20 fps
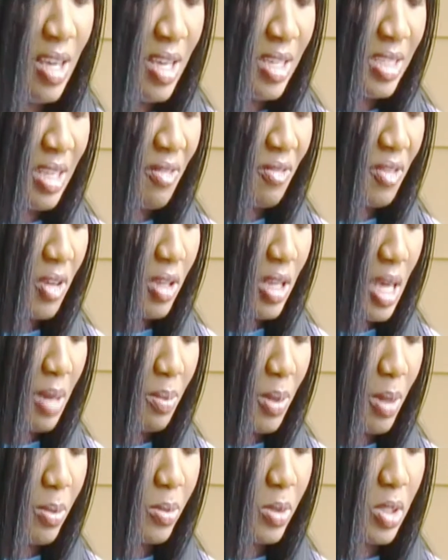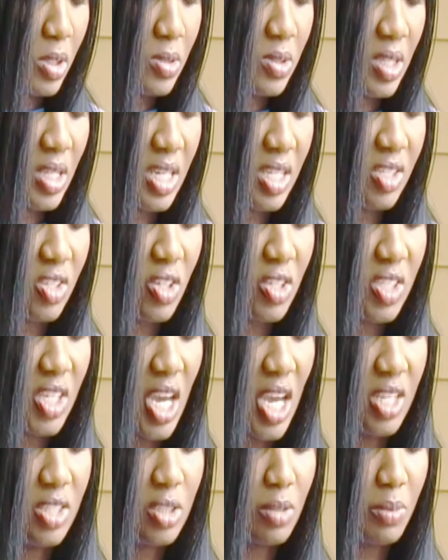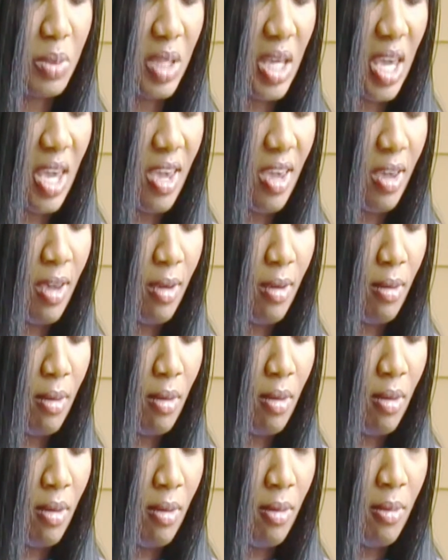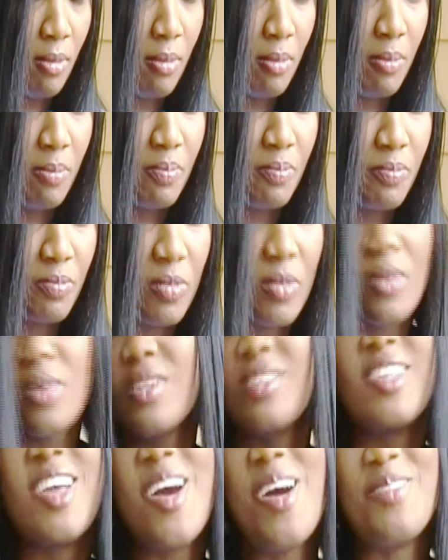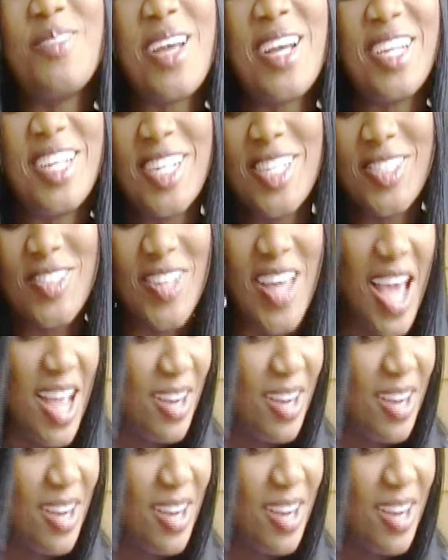because I feel like people use it interchangeably. No, I'm not gonna do